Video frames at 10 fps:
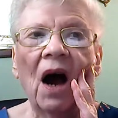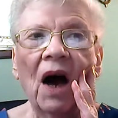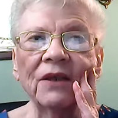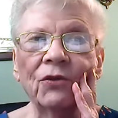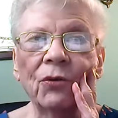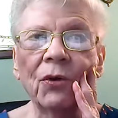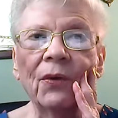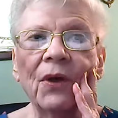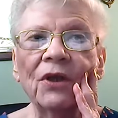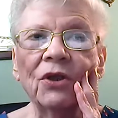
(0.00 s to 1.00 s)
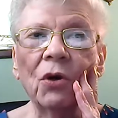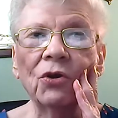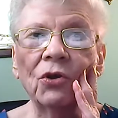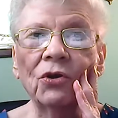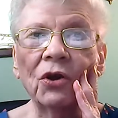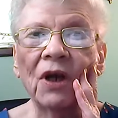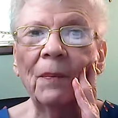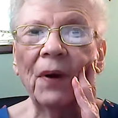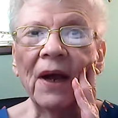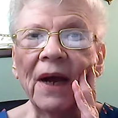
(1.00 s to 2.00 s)
on Truth Social to
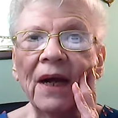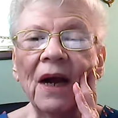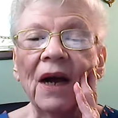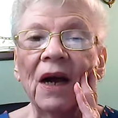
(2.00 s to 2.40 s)
complain